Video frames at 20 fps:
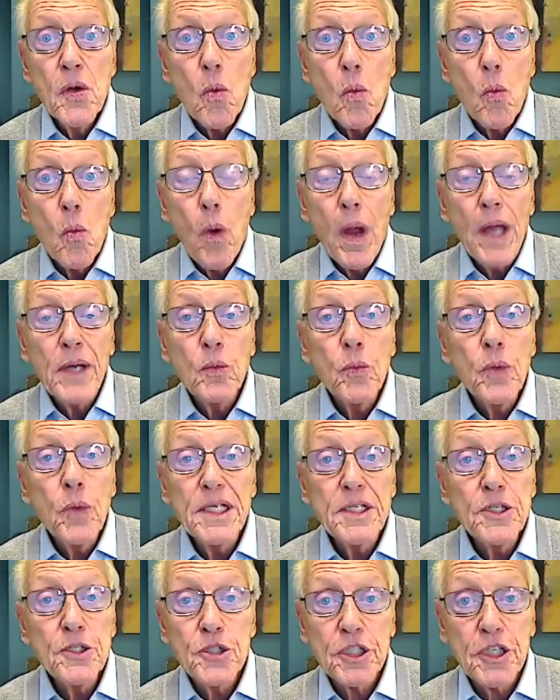when we
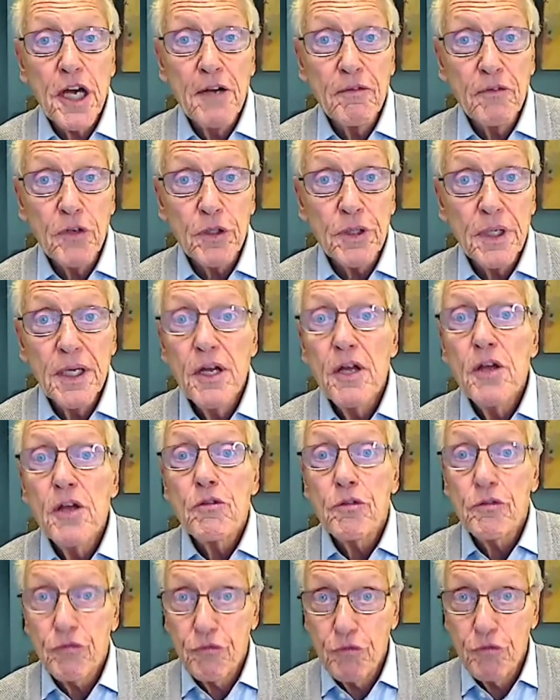discovered
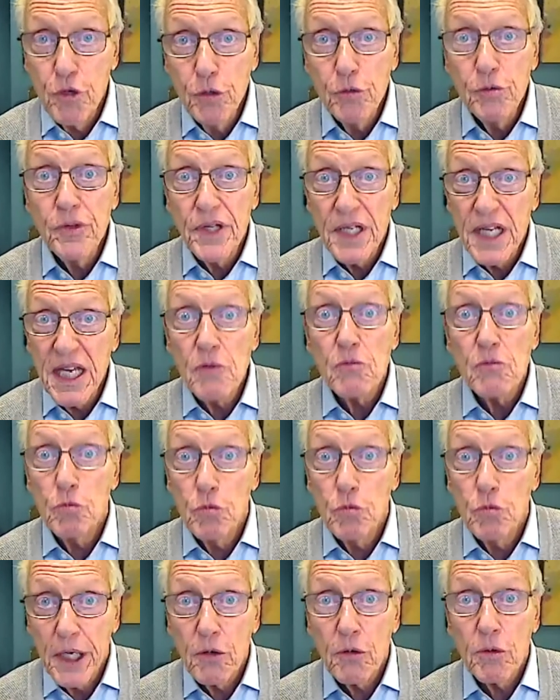through the
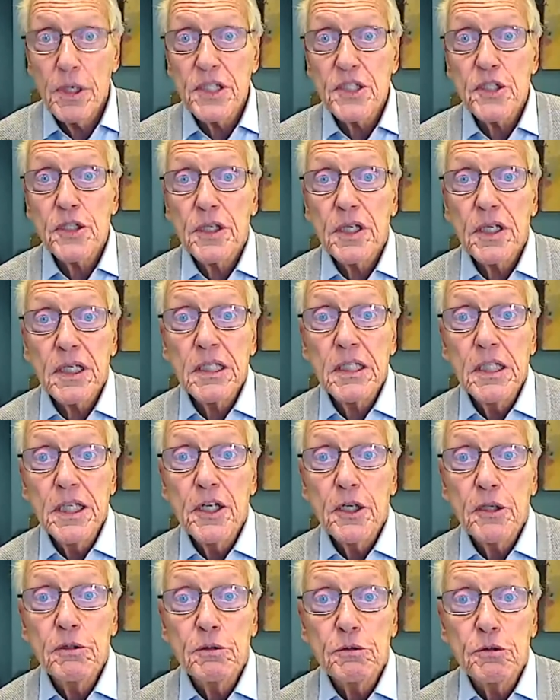rigorous
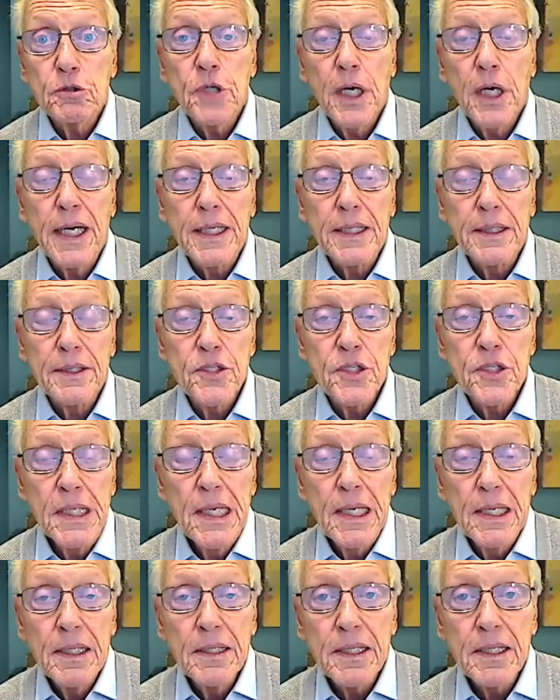clinical trials
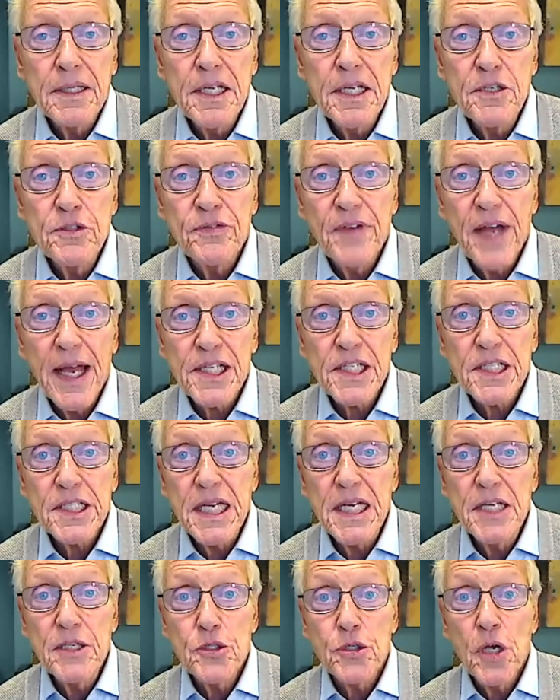that these
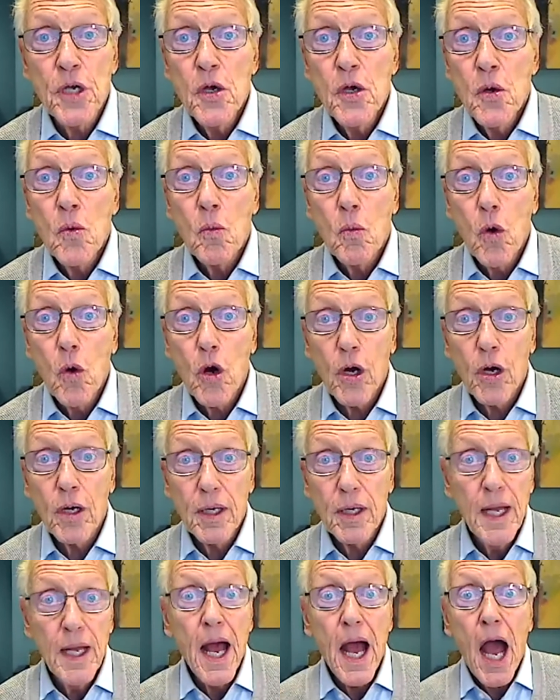vaccines
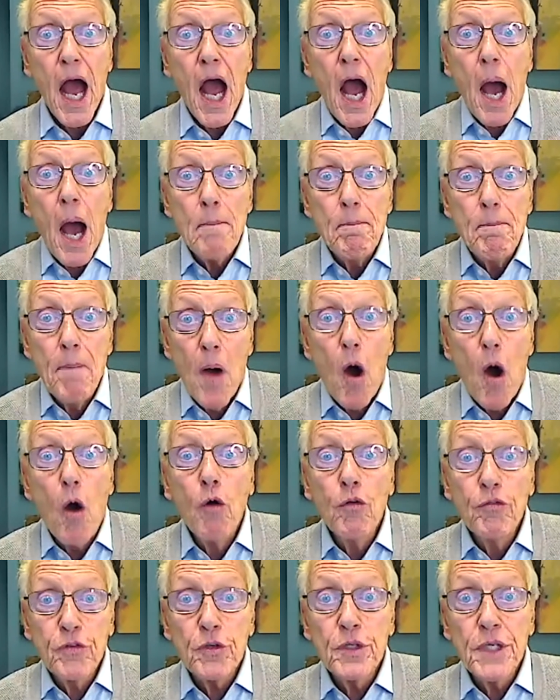were
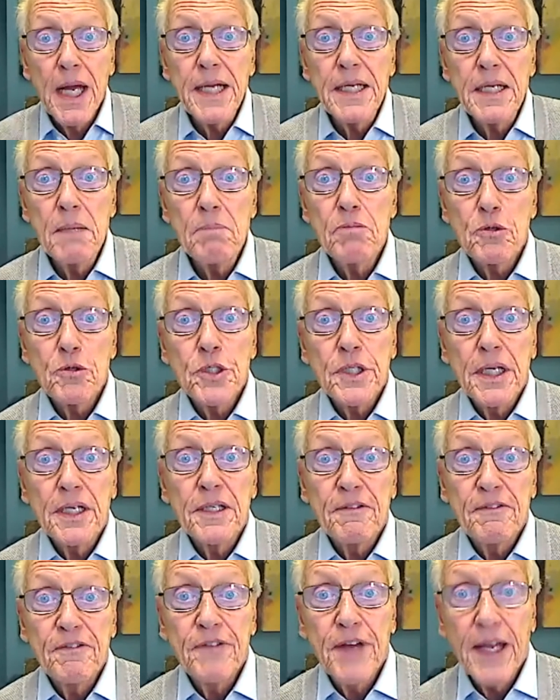over 90%
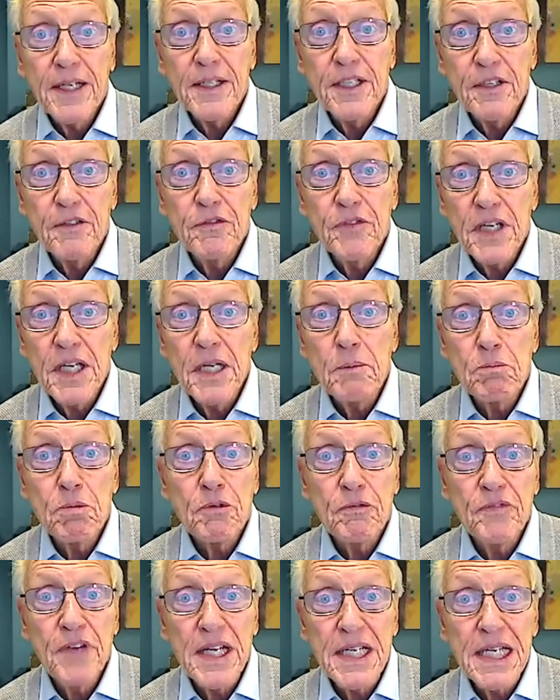effective in
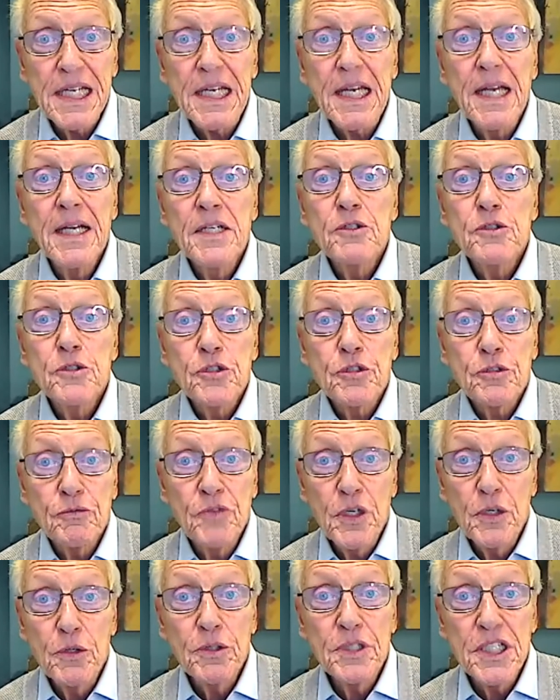preventing
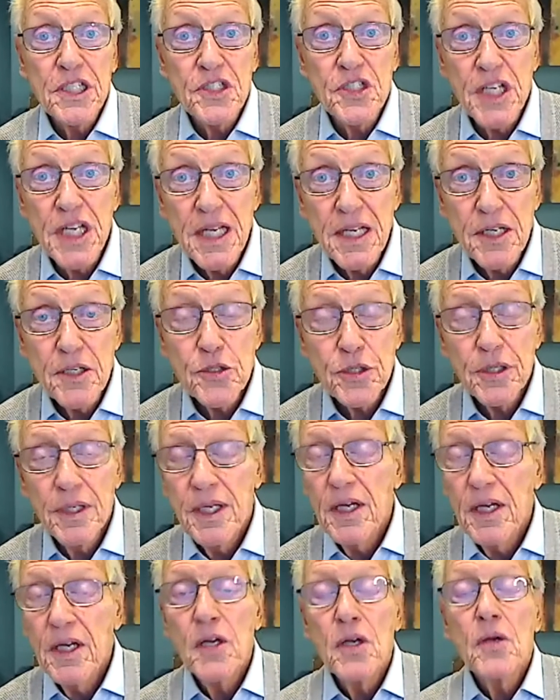severe disease,
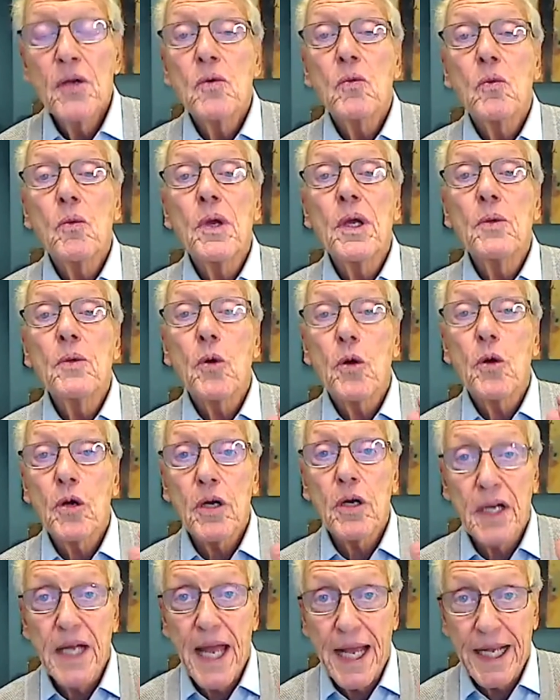we
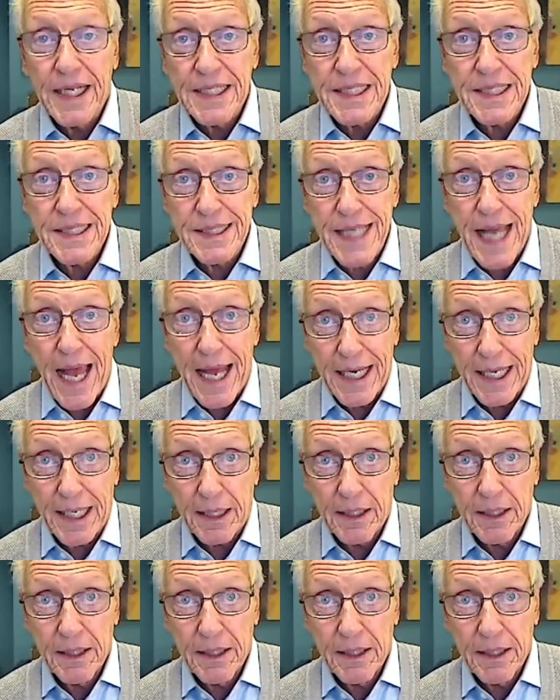were ecstatic.